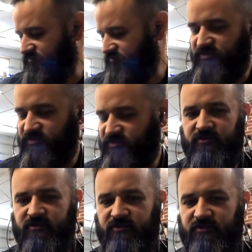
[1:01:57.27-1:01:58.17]
just for like
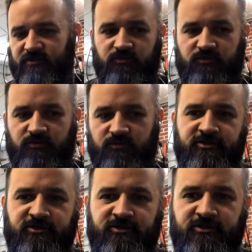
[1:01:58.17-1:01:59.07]
those swap meets.
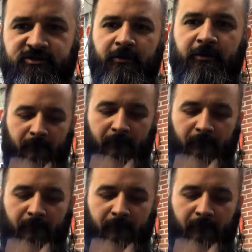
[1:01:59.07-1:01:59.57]
Pick them up.